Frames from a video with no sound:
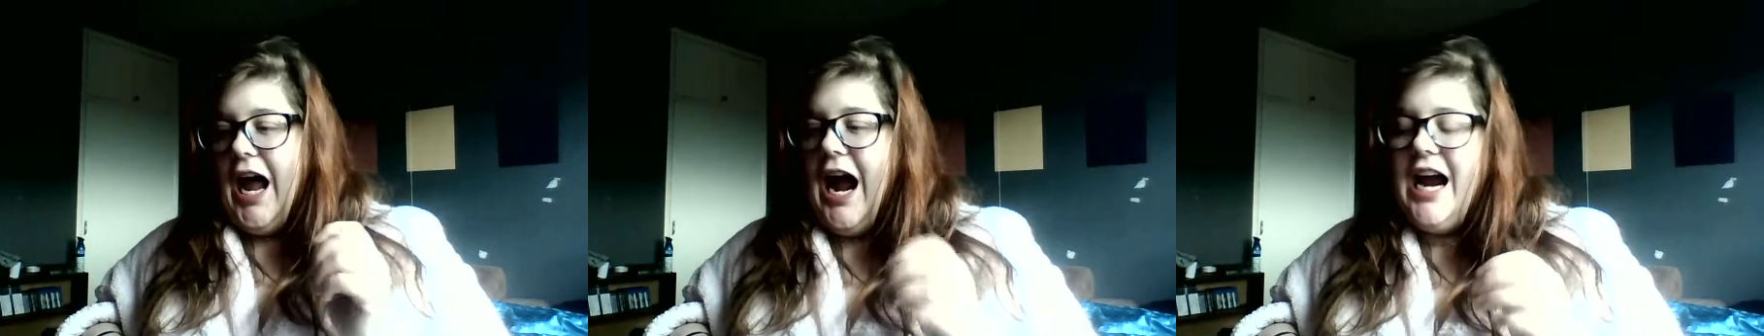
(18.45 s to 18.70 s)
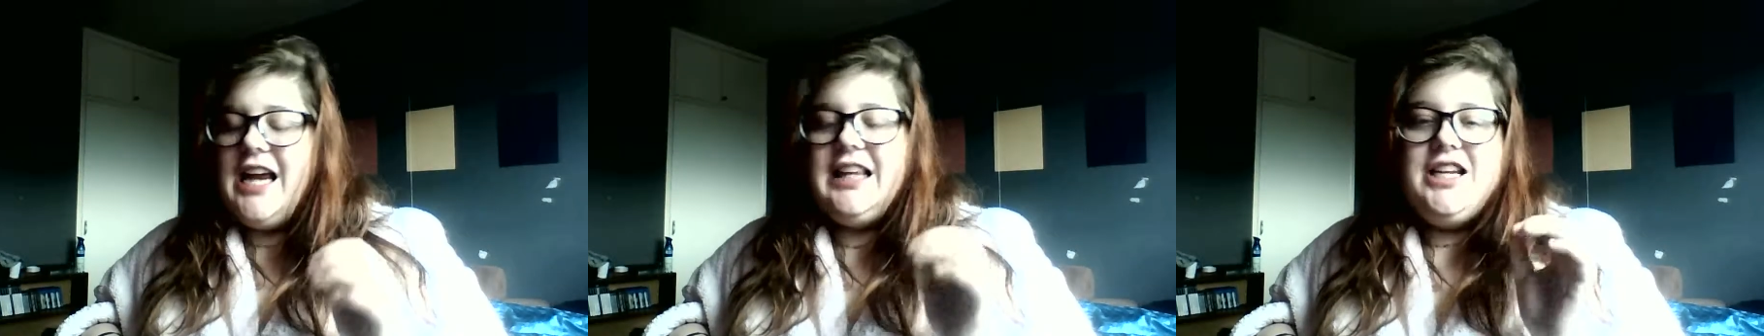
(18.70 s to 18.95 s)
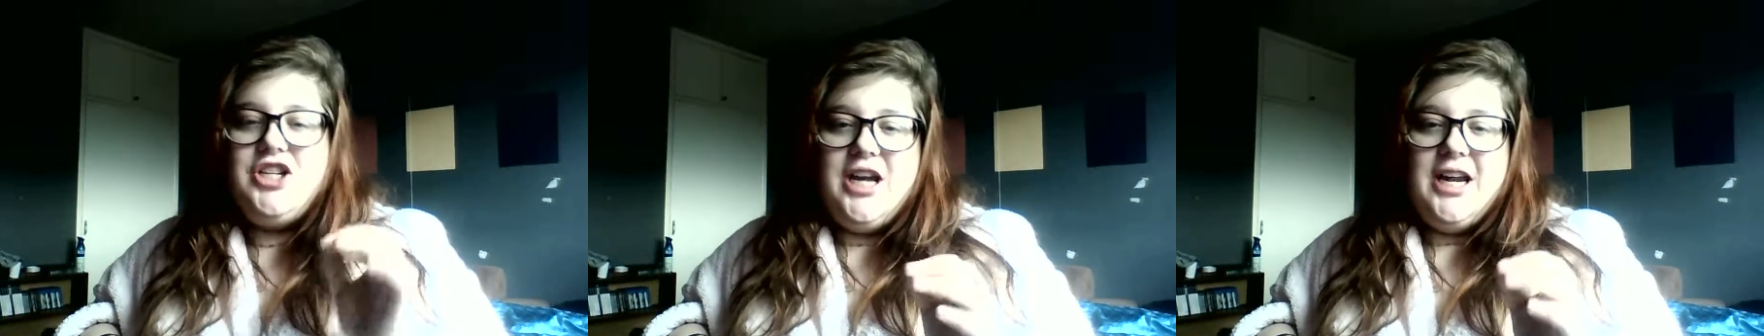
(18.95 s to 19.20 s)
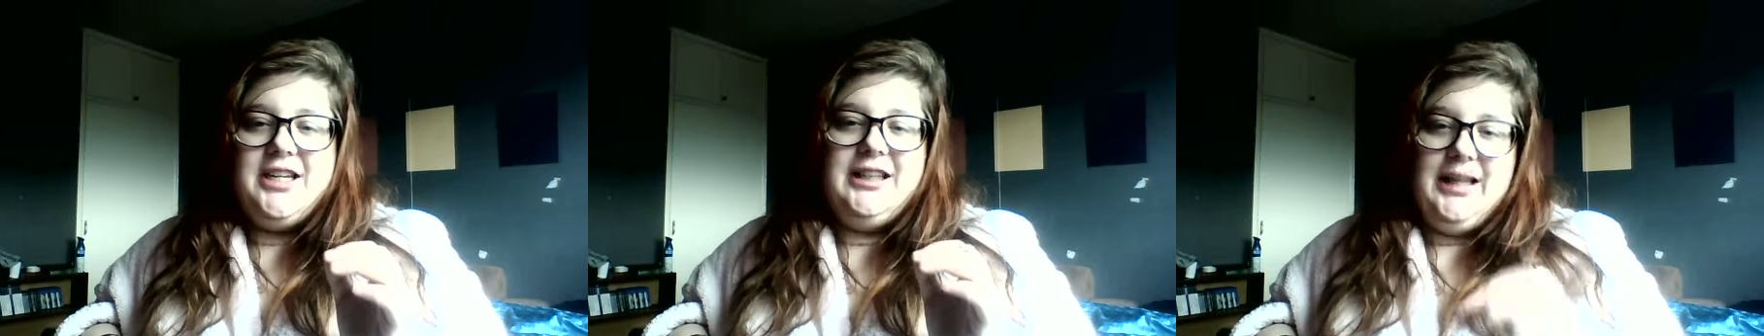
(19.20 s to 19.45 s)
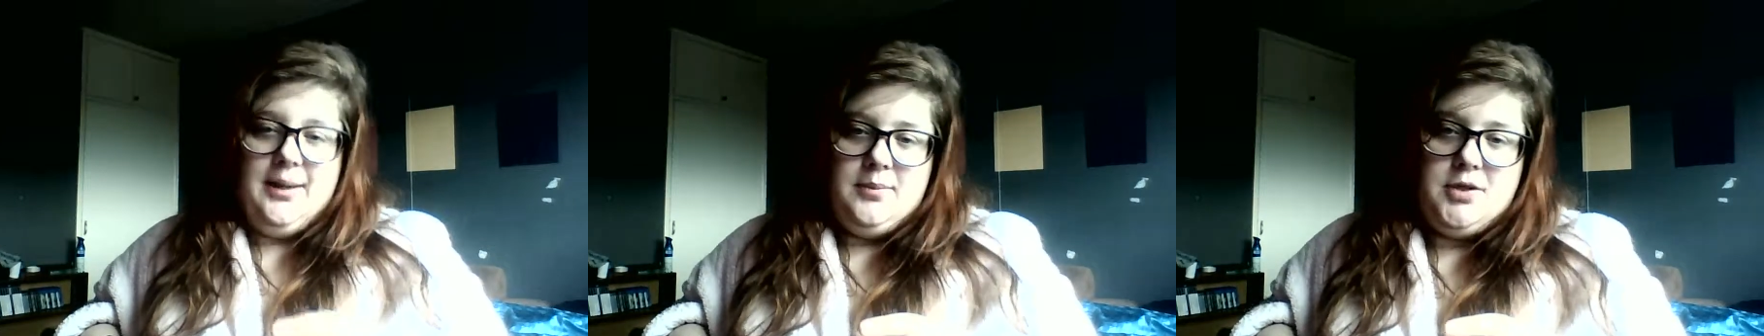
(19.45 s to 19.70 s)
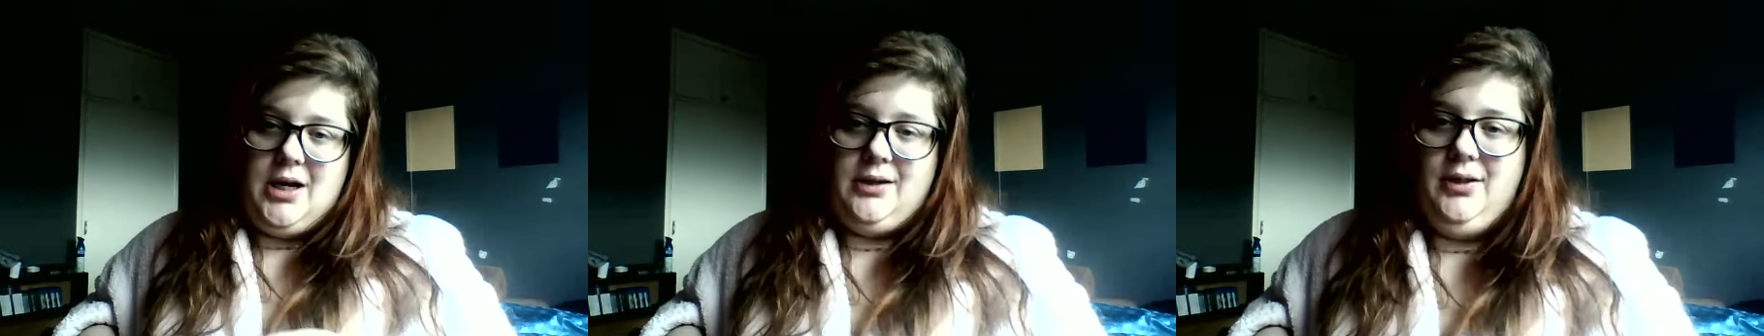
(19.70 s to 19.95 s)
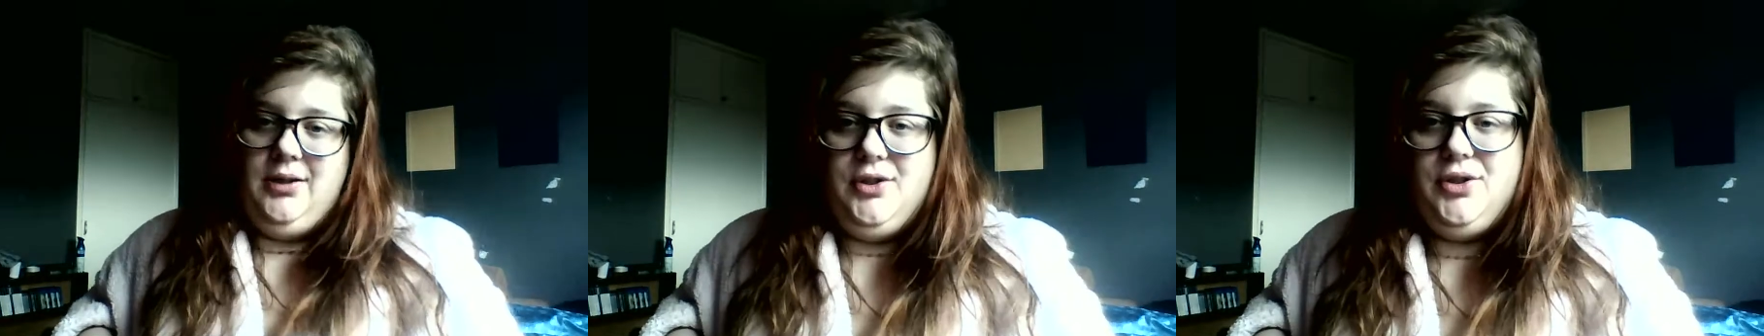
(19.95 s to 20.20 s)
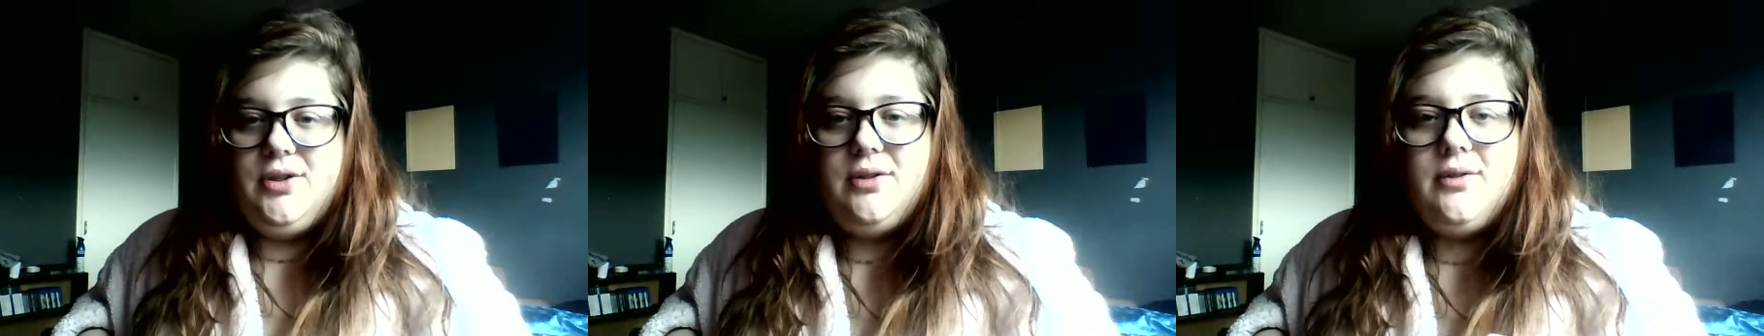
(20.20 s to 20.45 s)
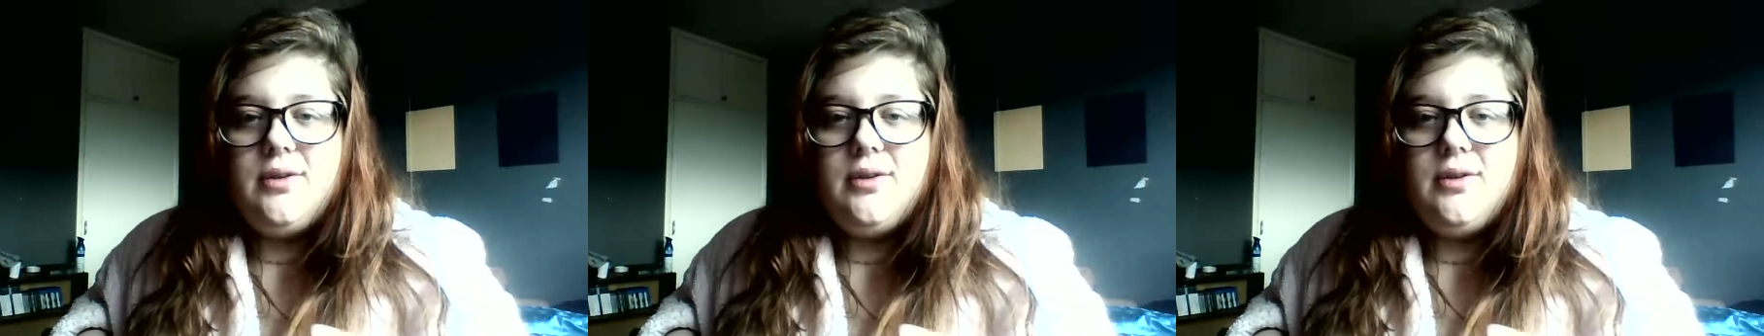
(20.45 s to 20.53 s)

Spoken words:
Kylie Jenner lip challenge.